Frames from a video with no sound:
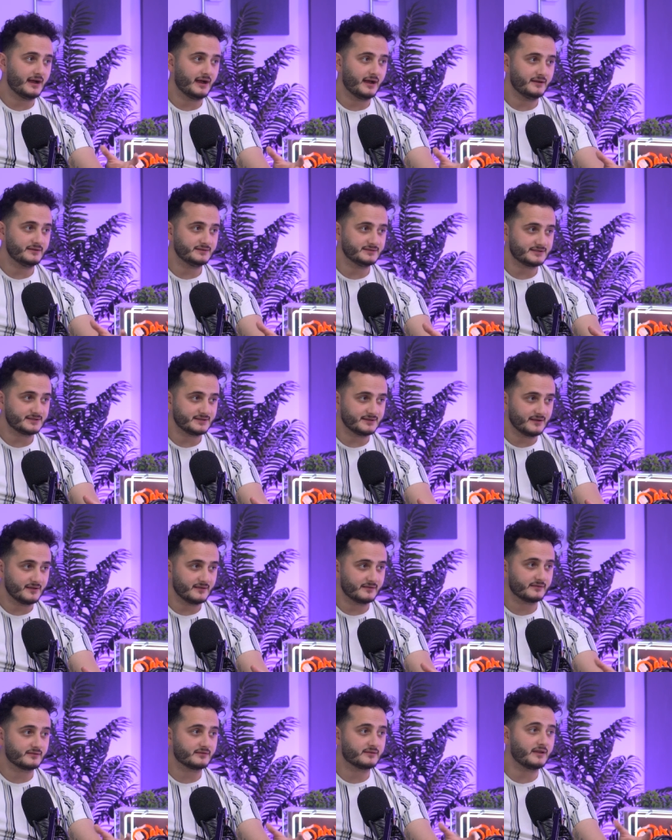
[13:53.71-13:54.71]
and
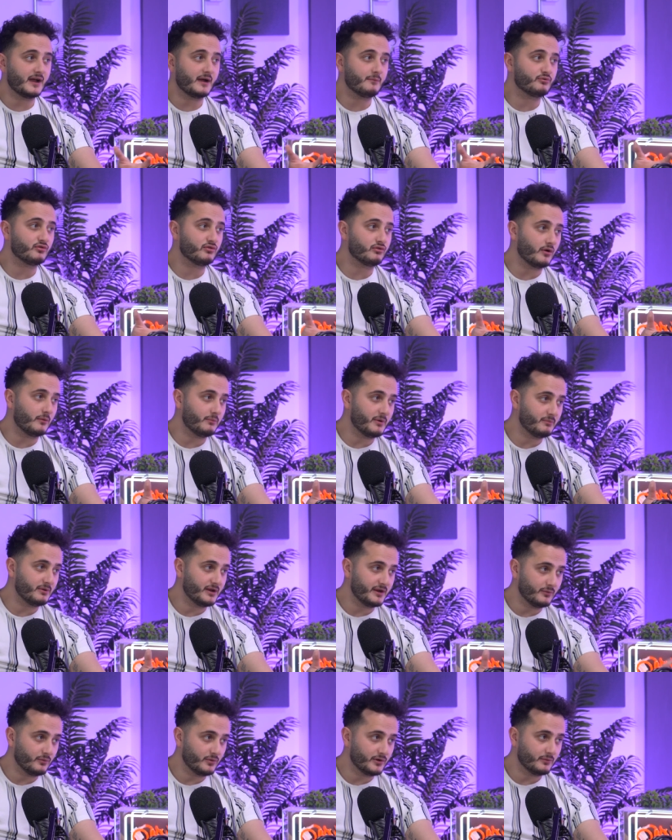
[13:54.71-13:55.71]
that
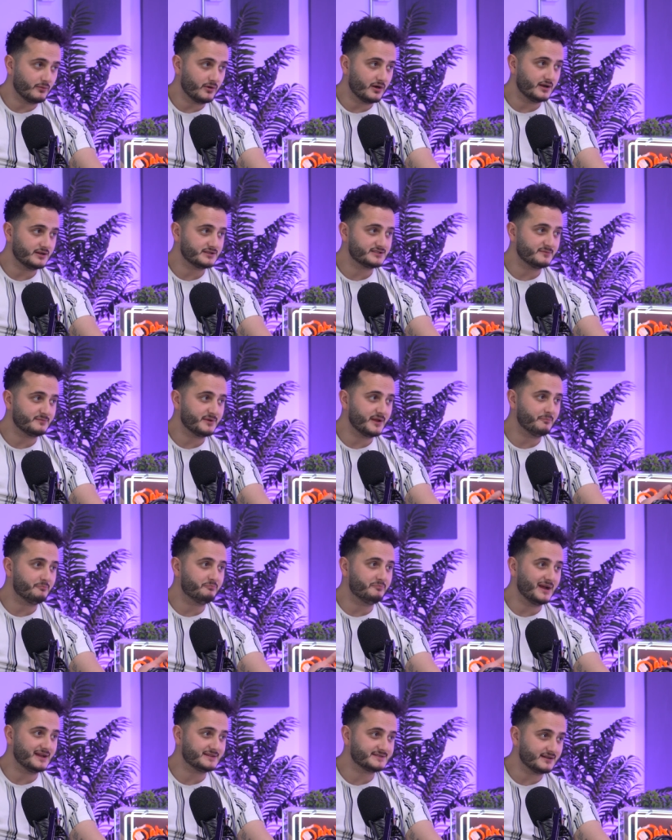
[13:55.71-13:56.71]
probably would have worked a bit
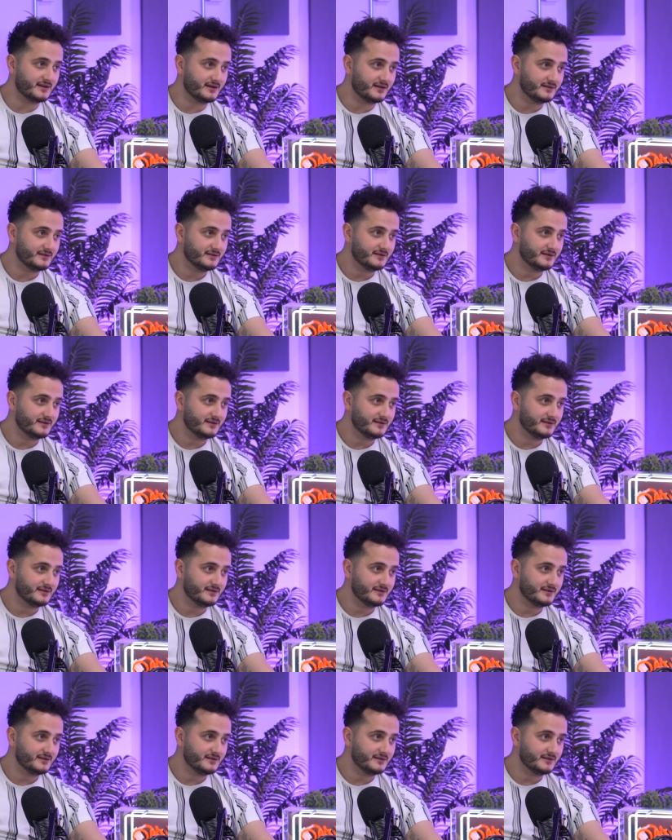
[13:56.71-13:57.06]
better